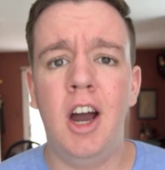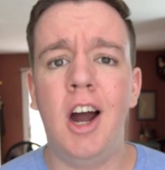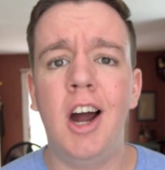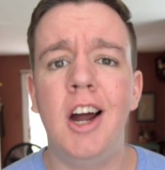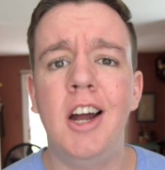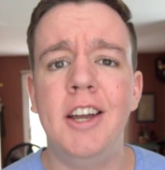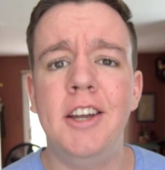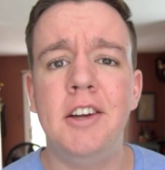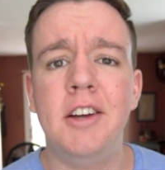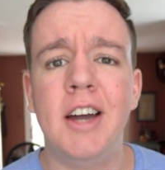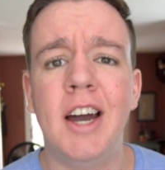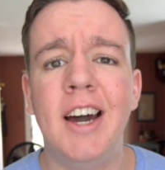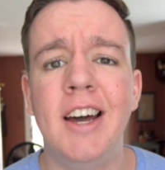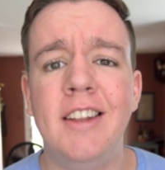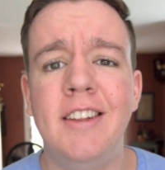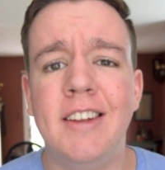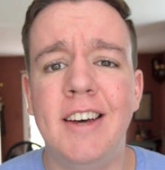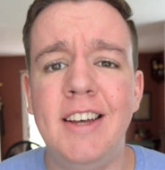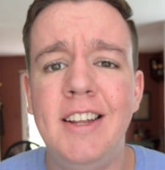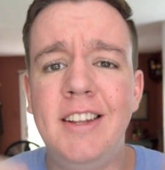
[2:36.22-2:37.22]
Alright you
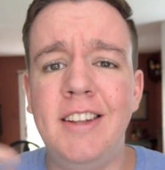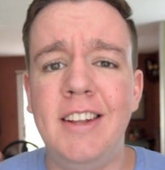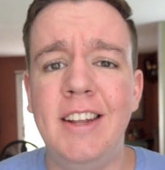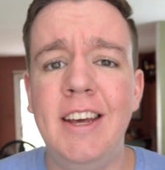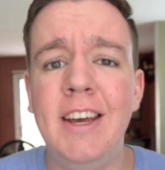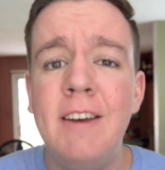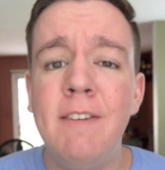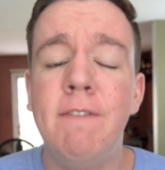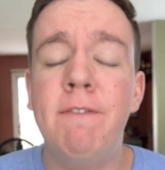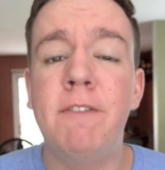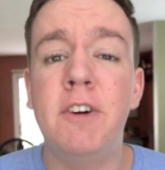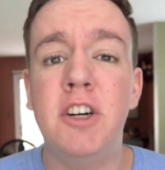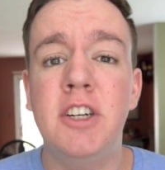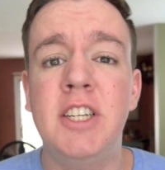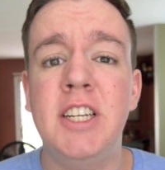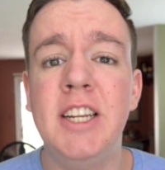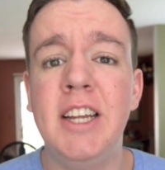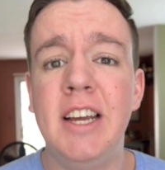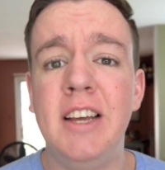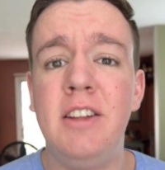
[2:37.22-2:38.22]
guys, that is it for
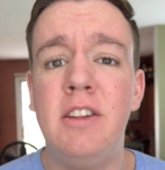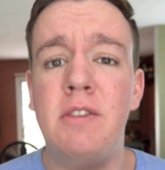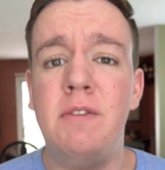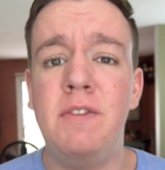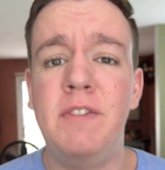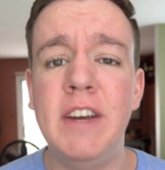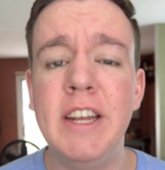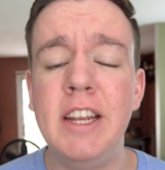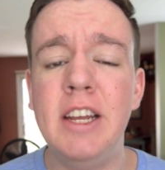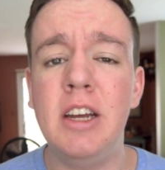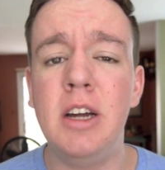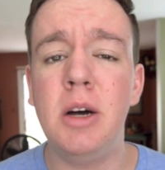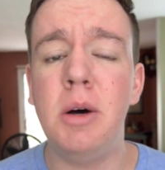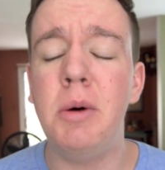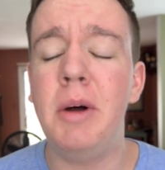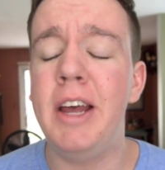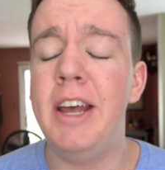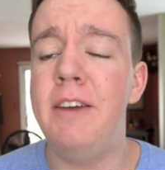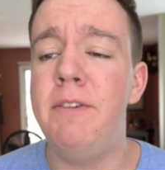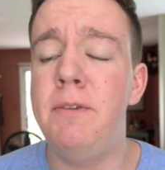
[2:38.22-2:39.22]
today's
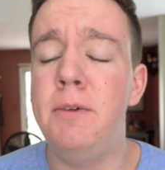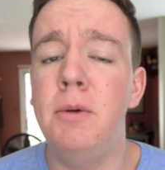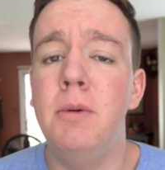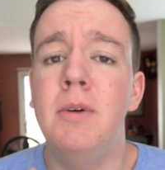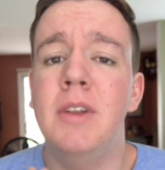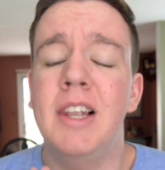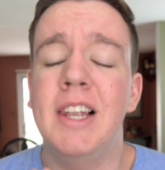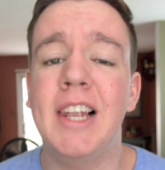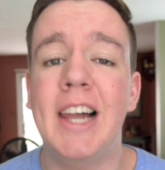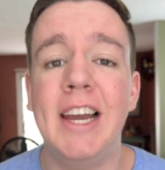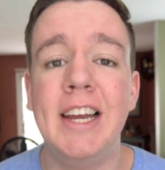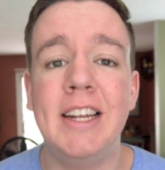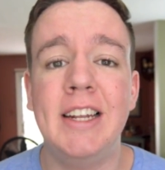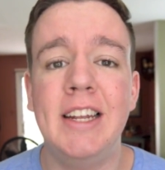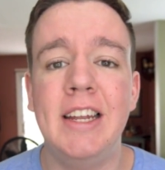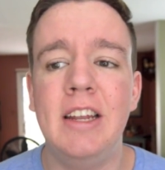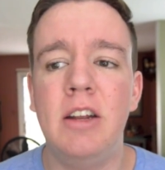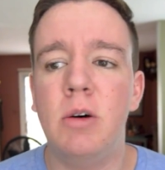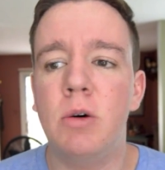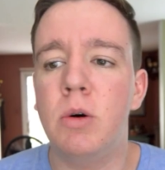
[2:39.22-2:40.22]
video. If you liked
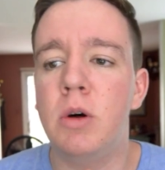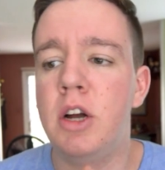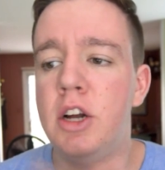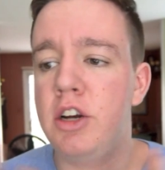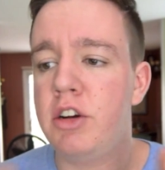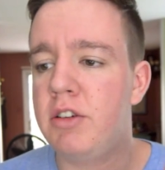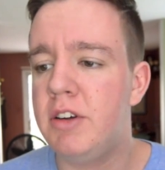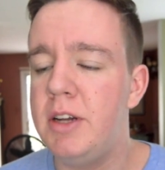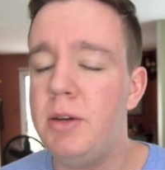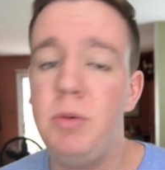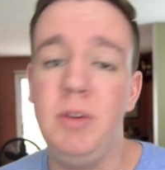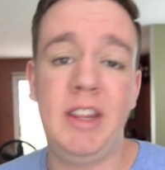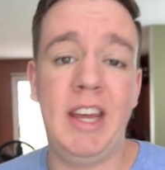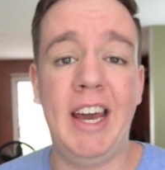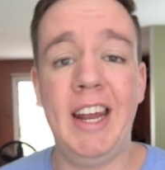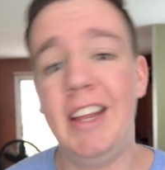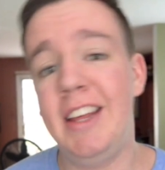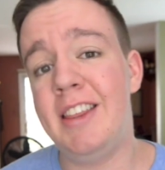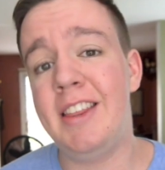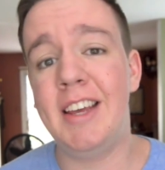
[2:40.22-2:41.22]
it or agreed with
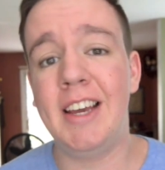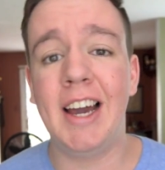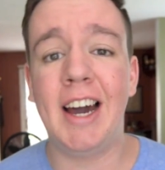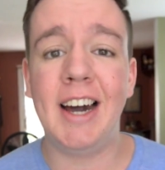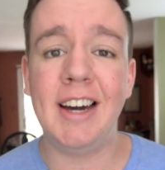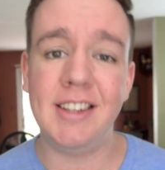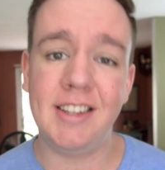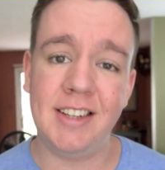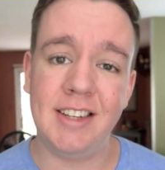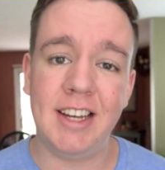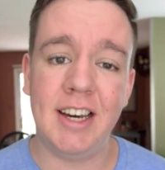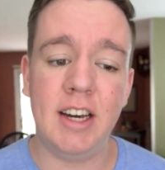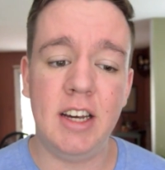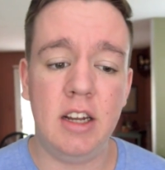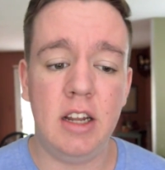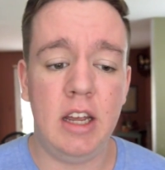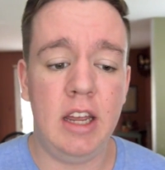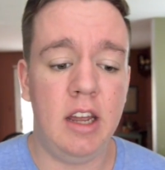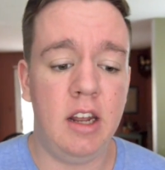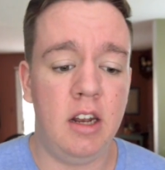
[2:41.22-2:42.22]
anything I said
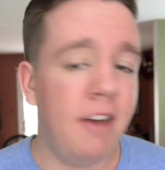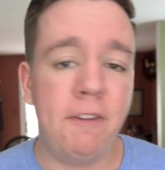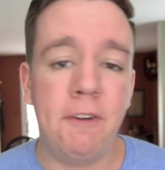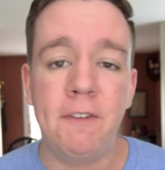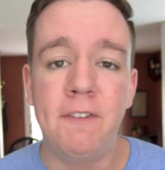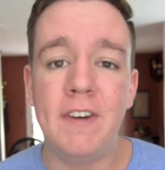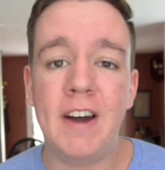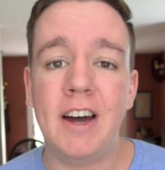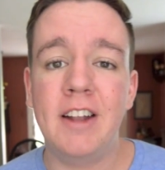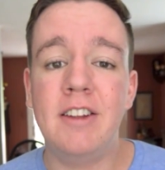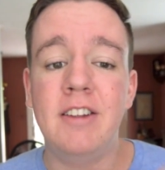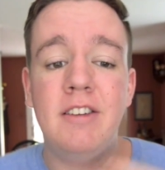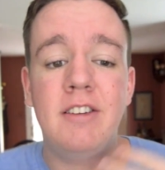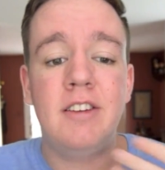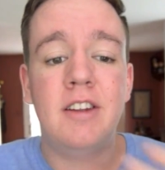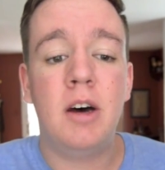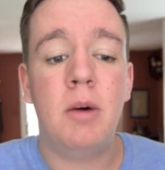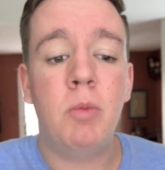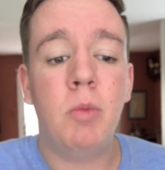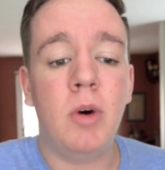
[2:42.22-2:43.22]
and found it
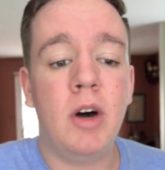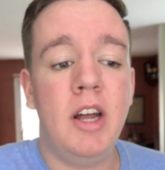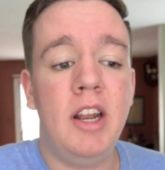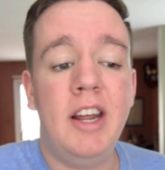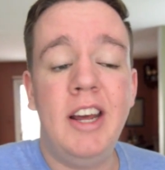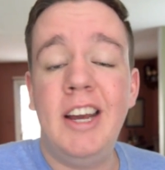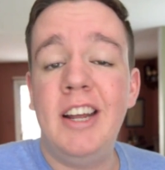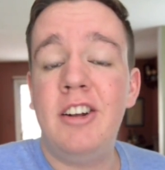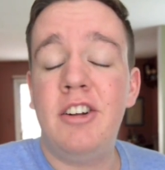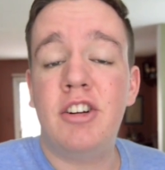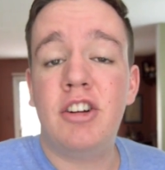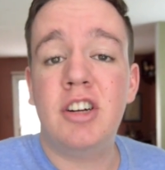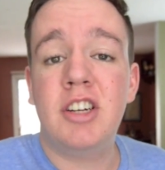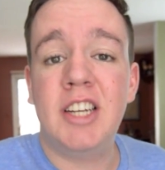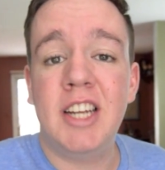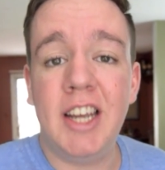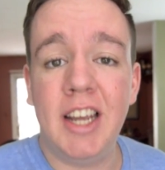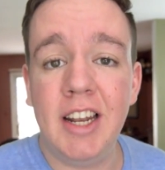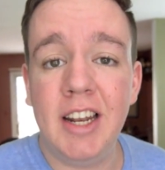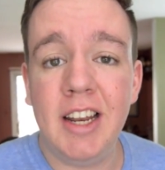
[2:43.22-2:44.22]
somewhat
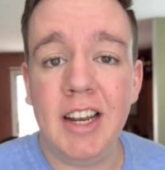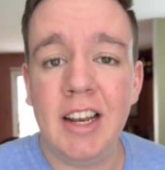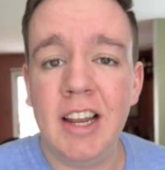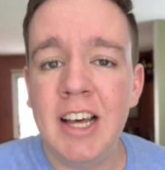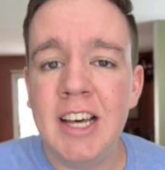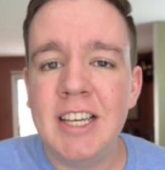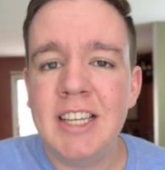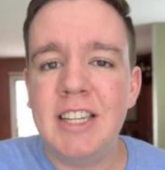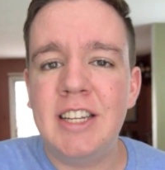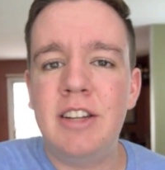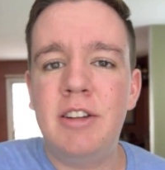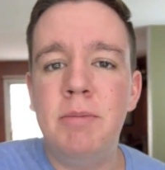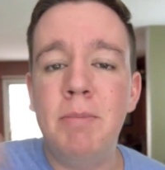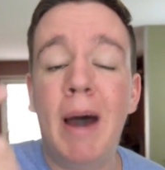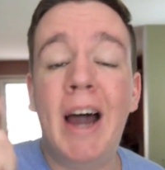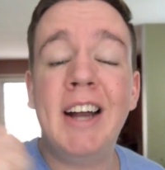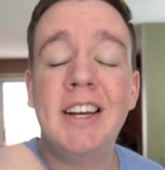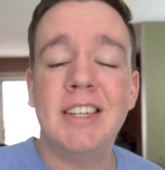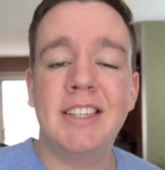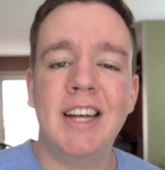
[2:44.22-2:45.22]
entertaining,
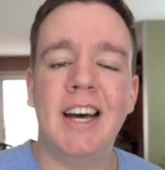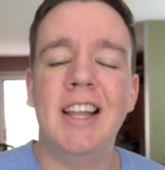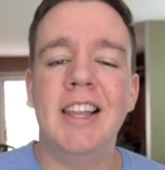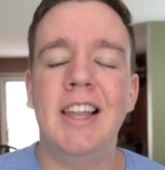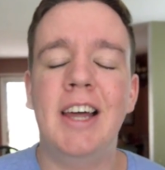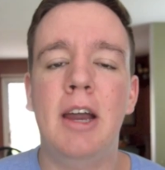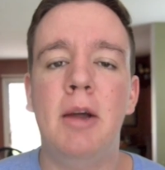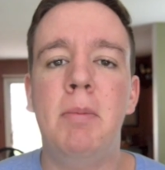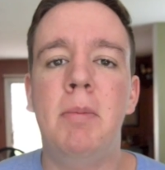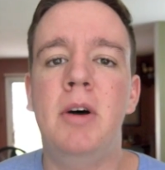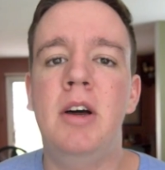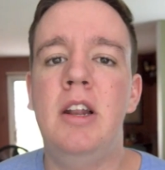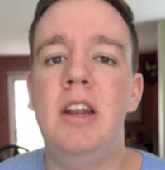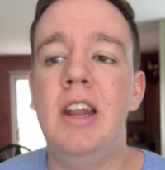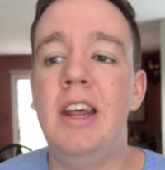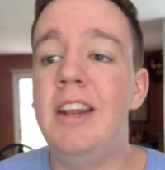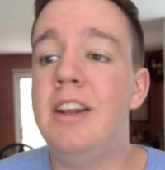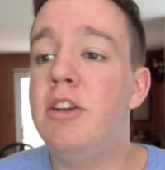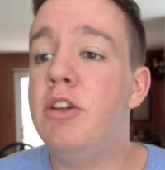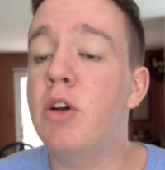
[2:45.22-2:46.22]
smash that like button
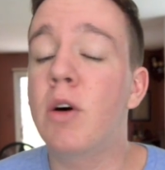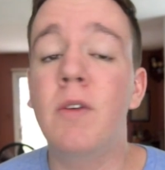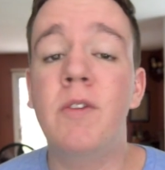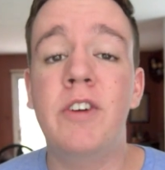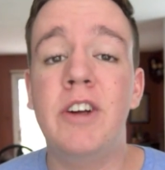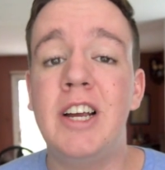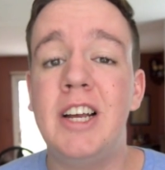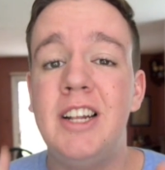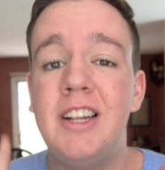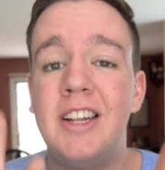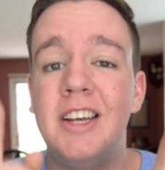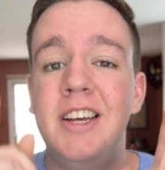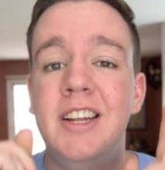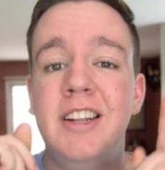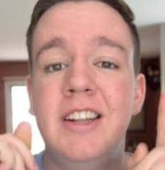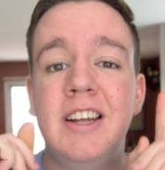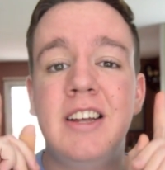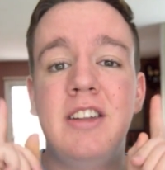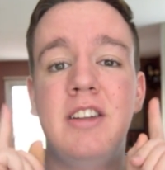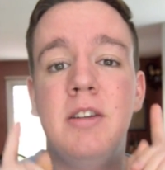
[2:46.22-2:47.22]
and don't forget to
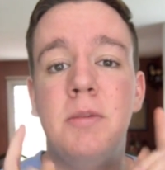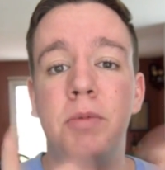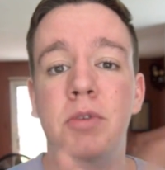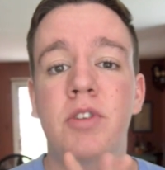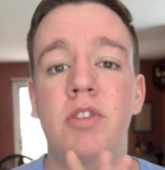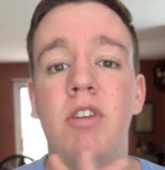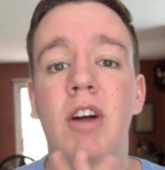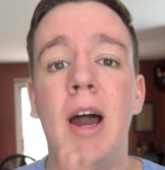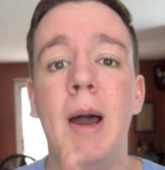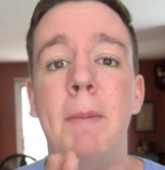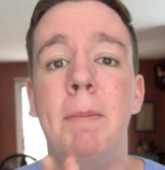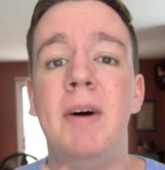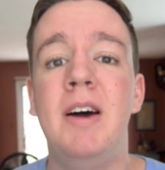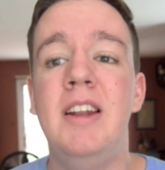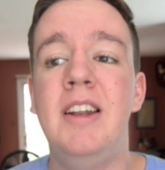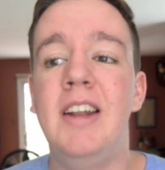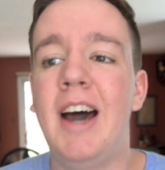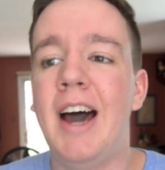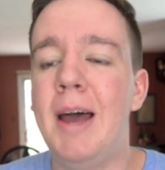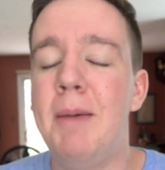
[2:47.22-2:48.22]
hit that subscribe
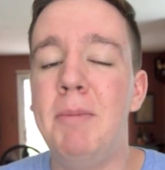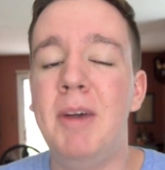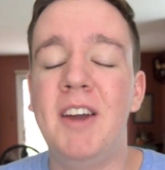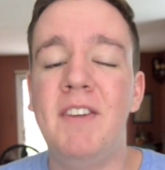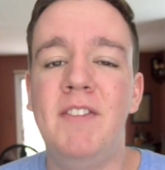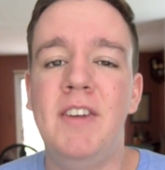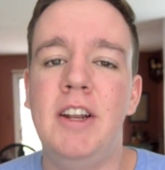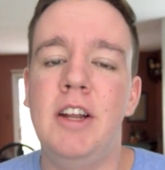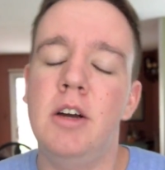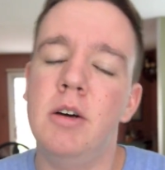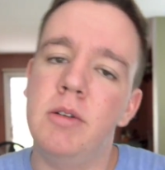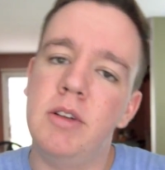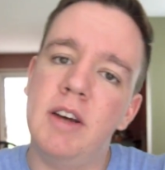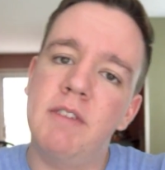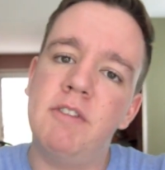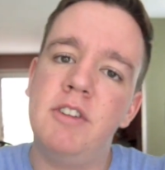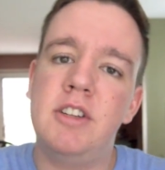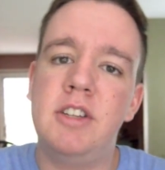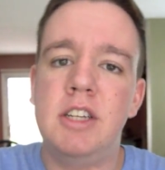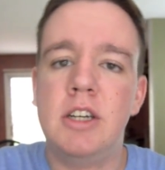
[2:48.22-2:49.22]
button. I make videos
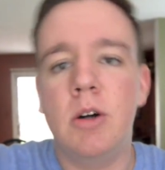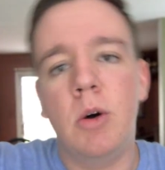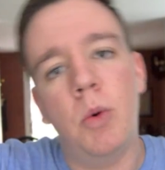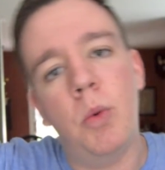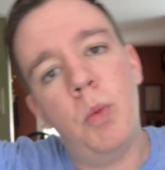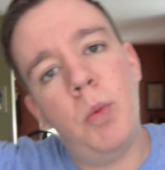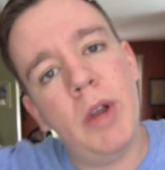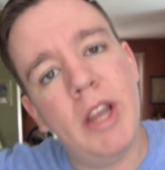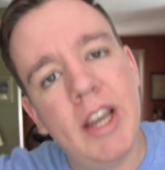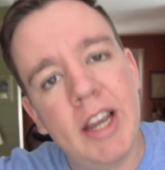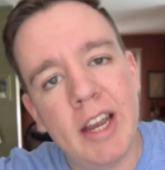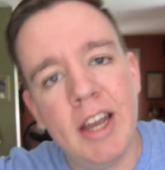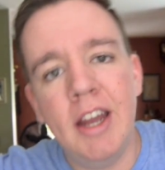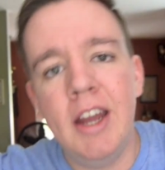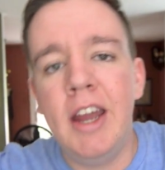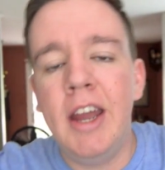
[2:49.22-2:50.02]
every single week